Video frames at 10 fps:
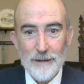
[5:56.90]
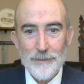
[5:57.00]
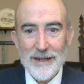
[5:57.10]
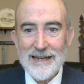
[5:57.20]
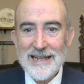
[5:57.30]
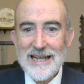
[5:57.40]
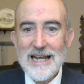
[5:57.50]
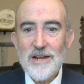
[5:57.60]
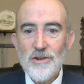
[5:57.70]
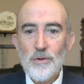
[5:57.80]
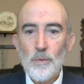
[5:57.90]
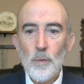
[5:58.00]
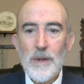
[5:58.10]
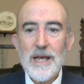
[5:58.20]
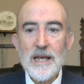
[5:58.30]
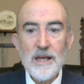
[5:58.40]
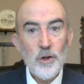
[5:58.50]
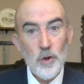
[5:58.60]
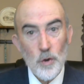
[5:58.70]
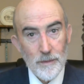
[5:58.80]
But in each, we
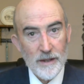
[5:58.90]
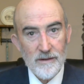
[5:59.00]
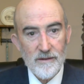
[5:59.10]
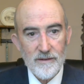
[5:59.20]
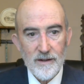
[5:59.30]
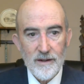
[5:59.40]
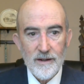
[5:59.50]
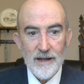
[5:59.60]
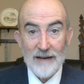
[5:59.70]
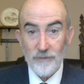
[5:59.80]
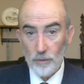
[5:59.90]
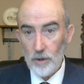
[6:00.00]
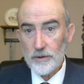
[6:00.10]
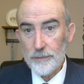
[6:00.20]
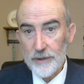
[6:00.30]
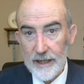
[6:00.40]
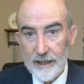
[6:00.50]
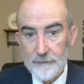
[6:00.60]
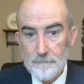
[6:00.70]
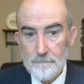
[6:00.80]
humans have a role to
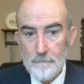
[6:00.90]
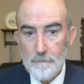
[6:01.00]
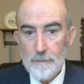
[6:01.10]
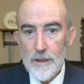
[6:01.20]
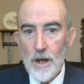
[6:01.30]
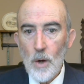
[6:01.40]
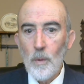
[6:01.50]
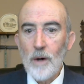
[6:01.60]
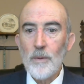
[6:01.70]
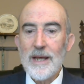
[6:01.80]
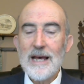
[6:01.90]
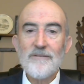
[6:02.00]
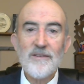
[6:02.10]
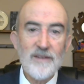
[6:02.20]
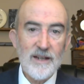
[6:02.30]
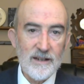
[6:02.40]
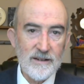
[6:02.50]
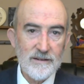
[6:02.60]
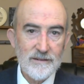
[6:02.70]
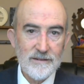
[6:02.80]
play. What we have seen,
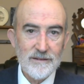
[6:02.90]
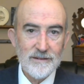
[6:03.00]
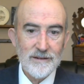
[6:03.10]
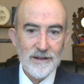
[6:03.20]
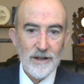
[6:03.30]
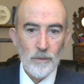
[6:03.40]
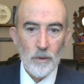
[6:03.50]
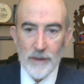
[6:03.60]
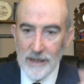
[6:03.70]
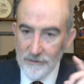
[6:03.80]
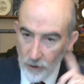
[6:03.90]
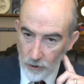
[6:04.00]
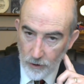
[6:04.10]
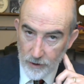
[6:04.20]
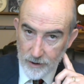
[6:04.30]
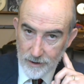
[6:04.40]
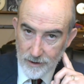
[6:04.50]
what we have heard,